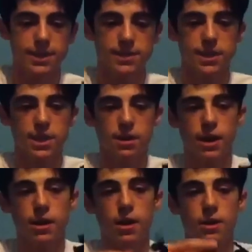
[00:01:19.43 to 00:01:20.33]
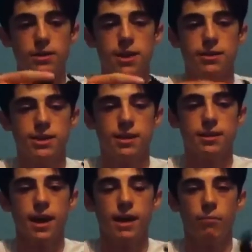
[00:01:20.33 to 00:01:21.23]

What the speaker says: that secure it onto the other side of the gun.